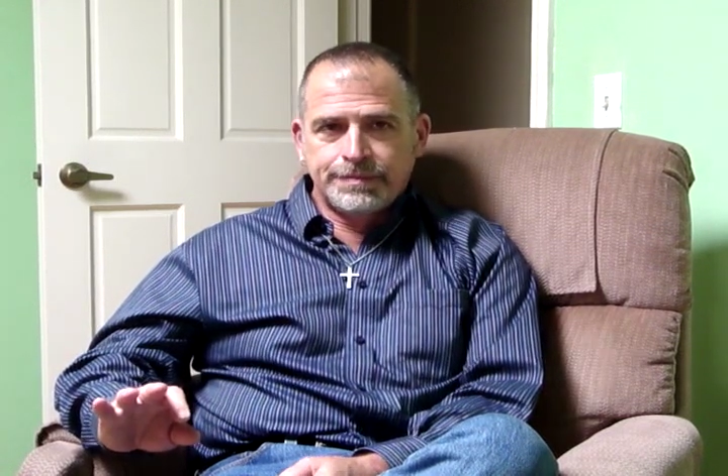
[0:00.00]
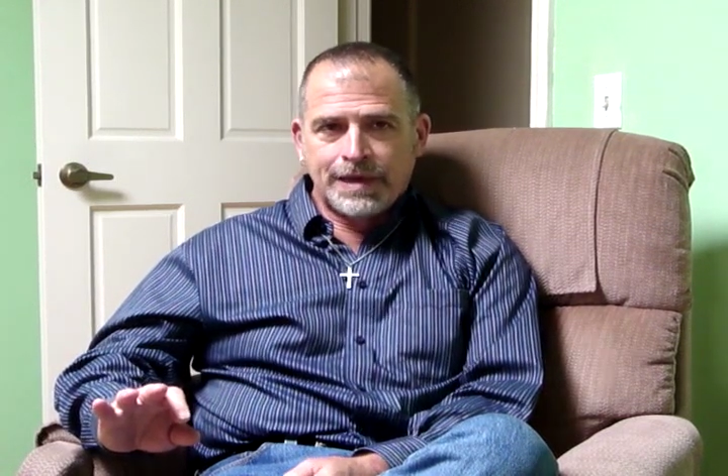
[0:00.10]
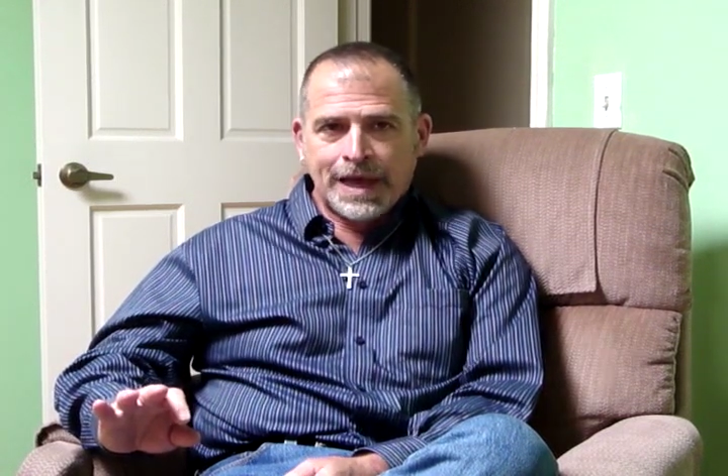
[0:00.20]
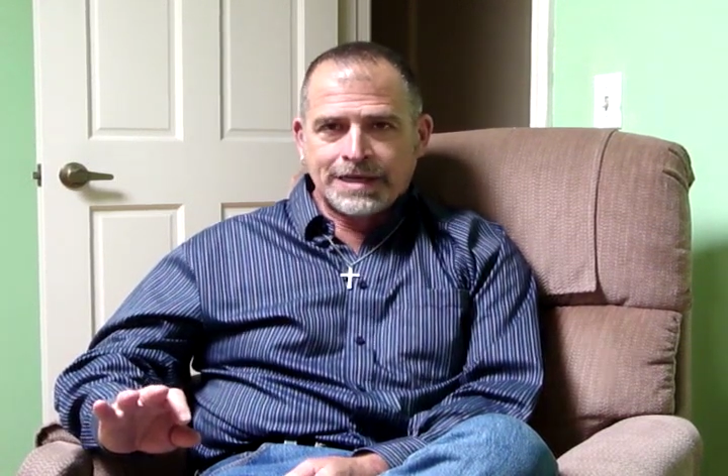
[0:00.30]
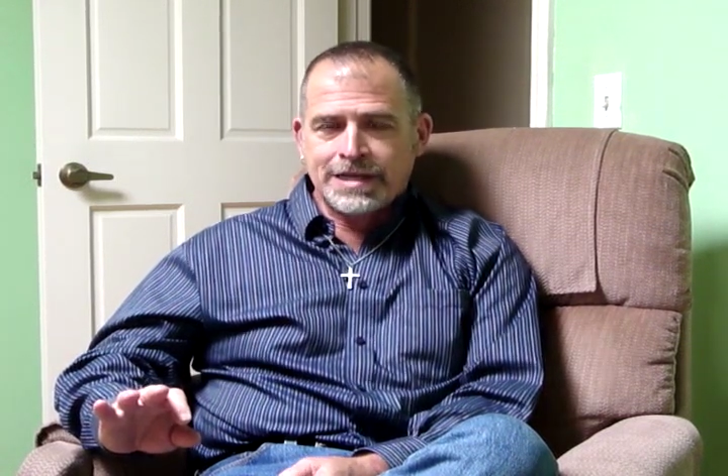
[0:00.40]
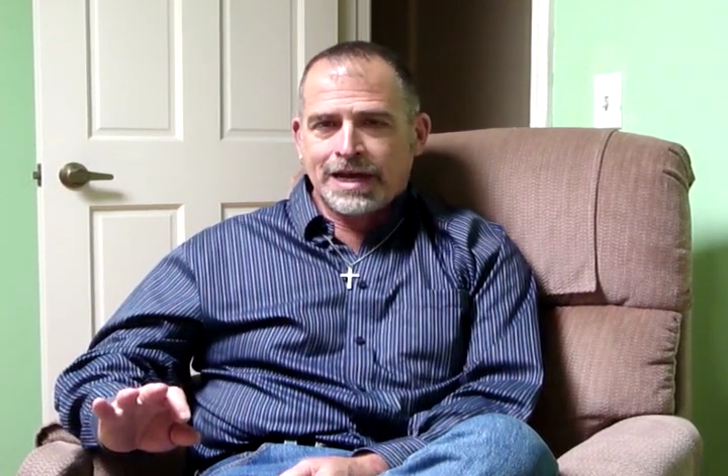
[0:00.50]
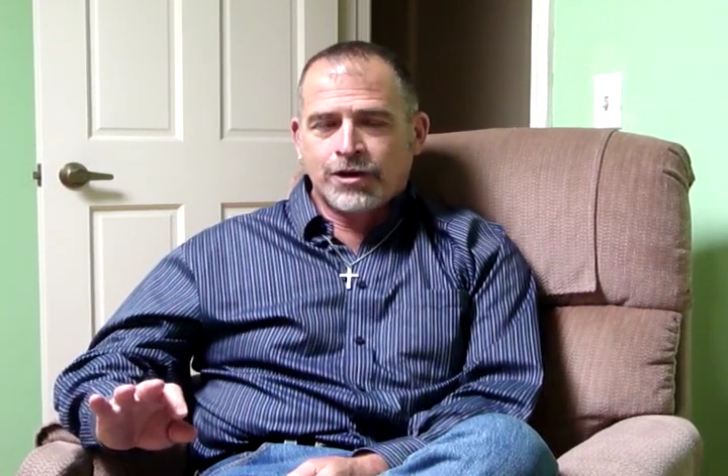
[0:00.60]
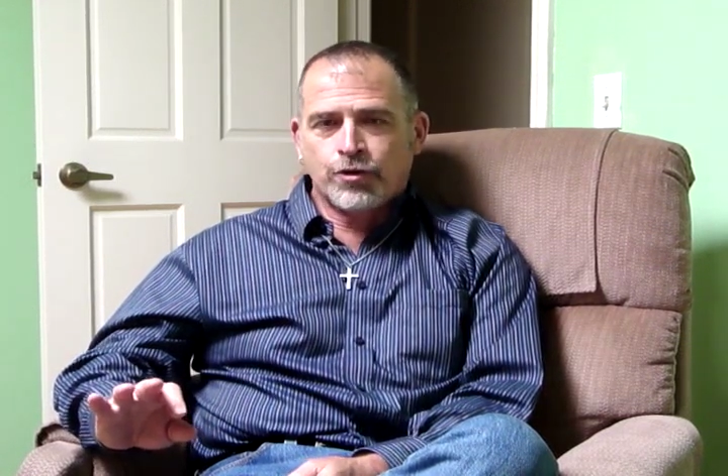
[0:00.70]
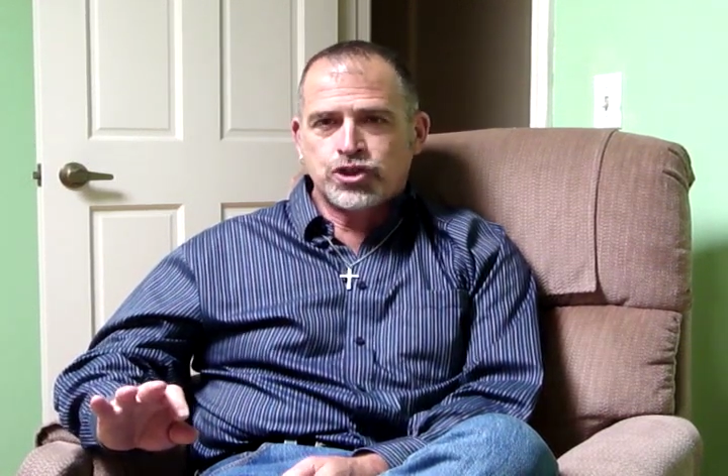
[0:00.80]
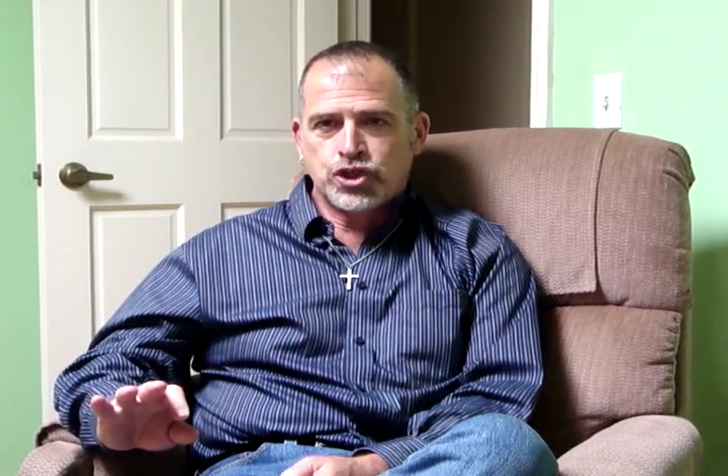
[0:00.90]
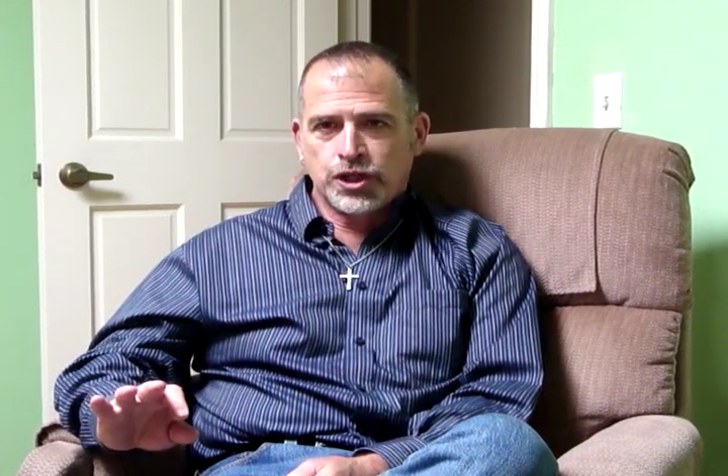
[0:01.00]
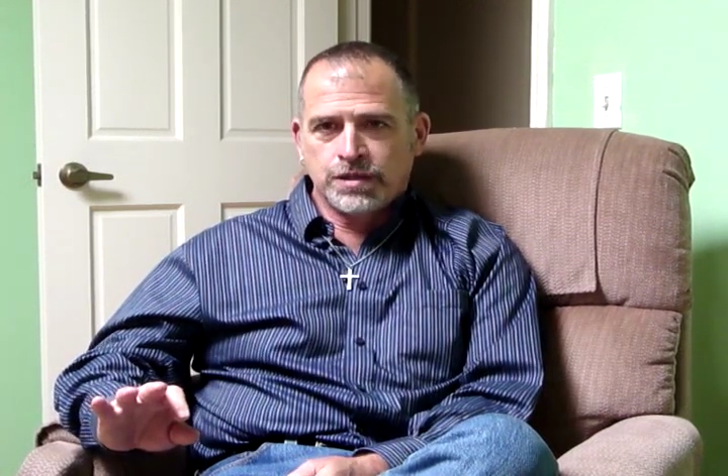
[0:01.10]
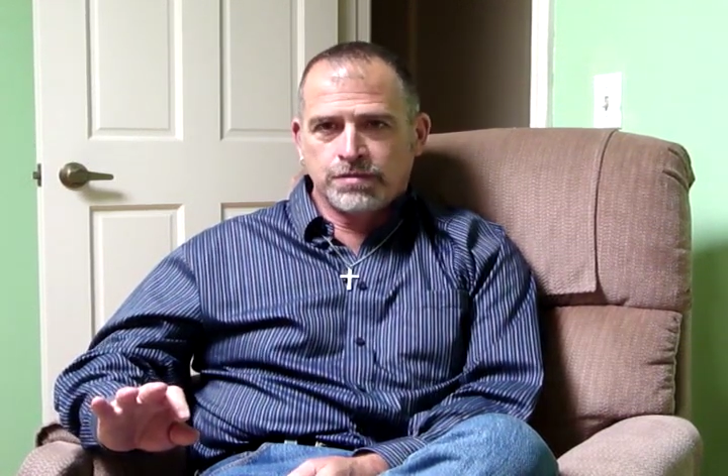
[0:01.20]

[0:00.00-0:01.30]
anti-Christian